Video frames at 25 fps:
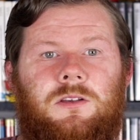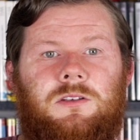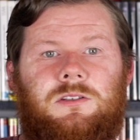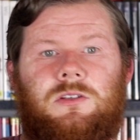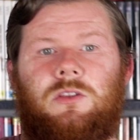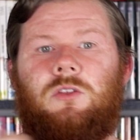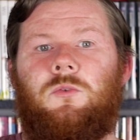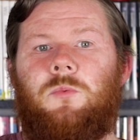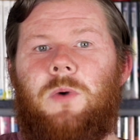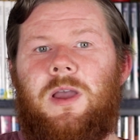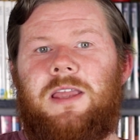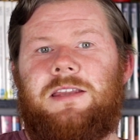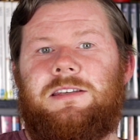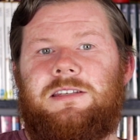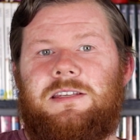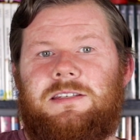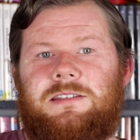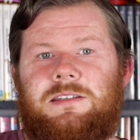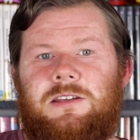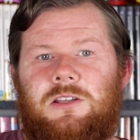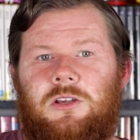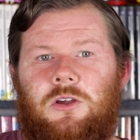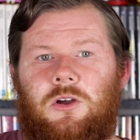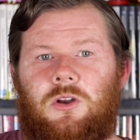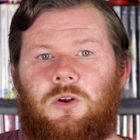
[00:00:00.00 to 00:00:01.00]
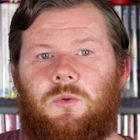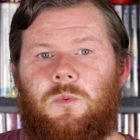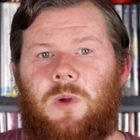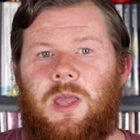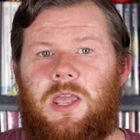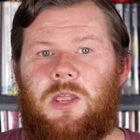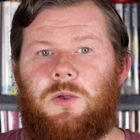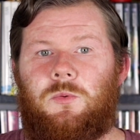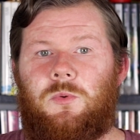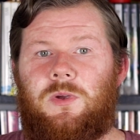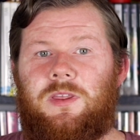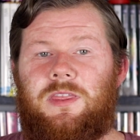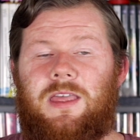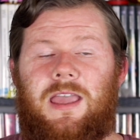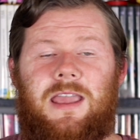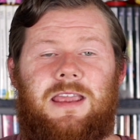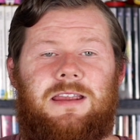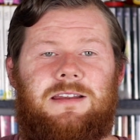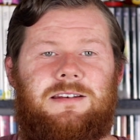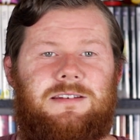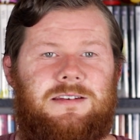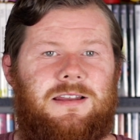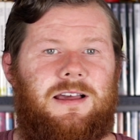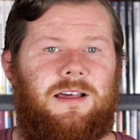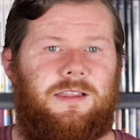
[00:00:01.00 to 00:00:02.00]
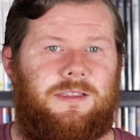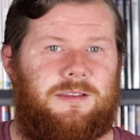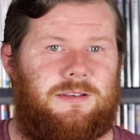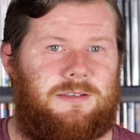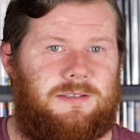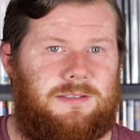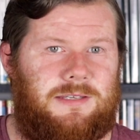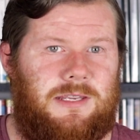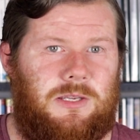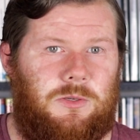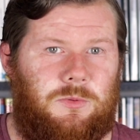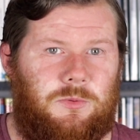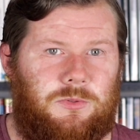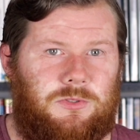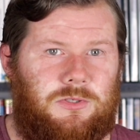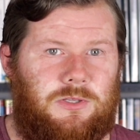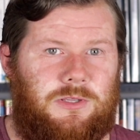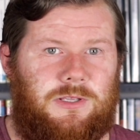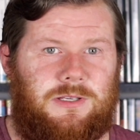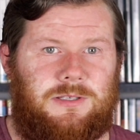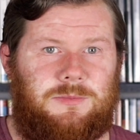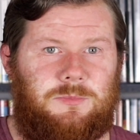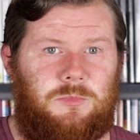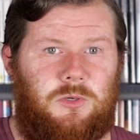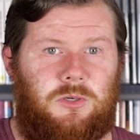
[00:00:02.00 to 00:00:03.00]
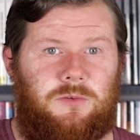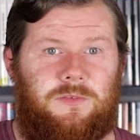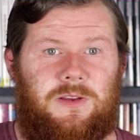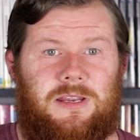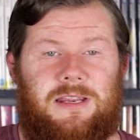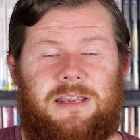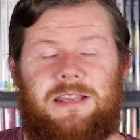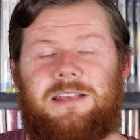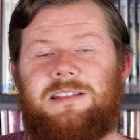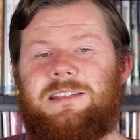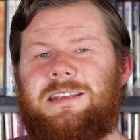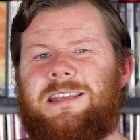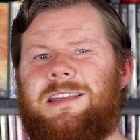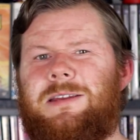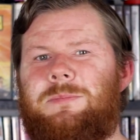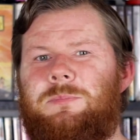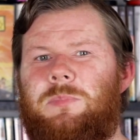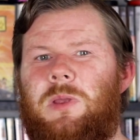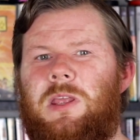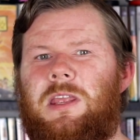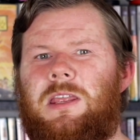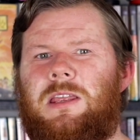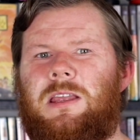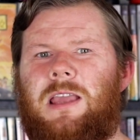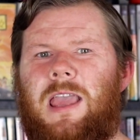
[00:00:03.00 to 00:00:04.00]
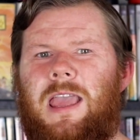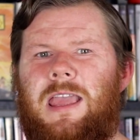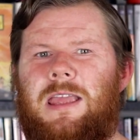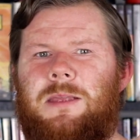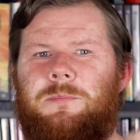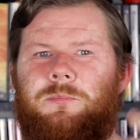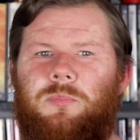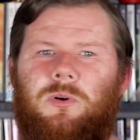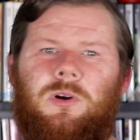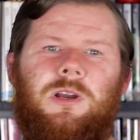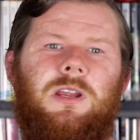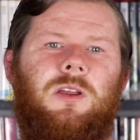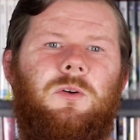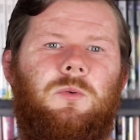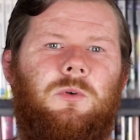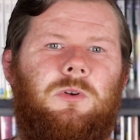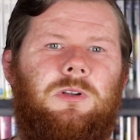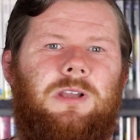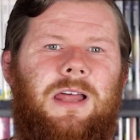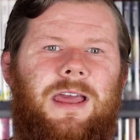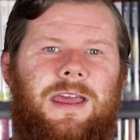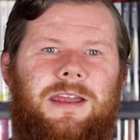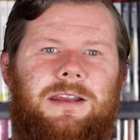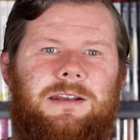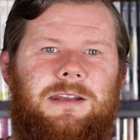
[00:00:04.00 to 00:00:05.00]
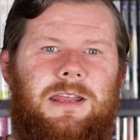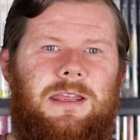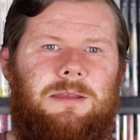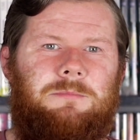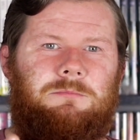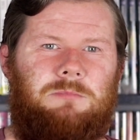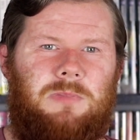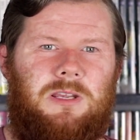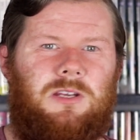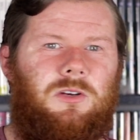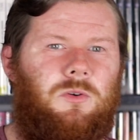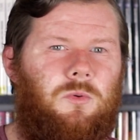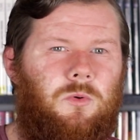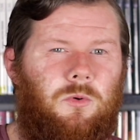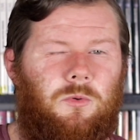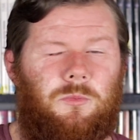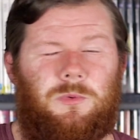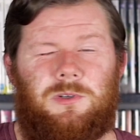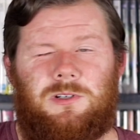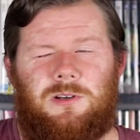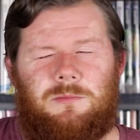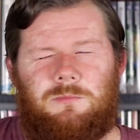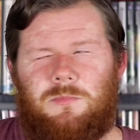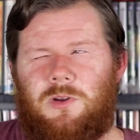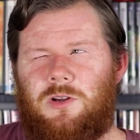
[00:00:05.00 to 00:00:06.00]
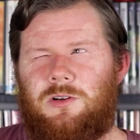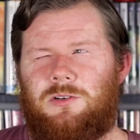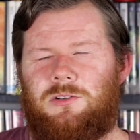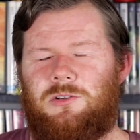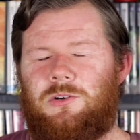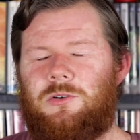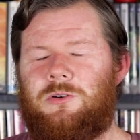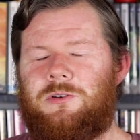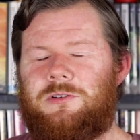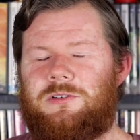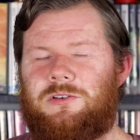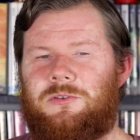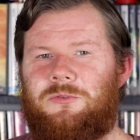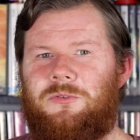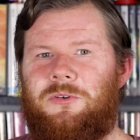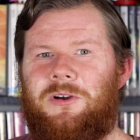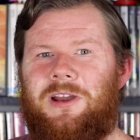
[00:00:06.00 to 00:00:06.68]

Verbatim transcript: So the way Disney got away with another sequel to this movie is it being a prequel and a midquel, which I'm not sure is a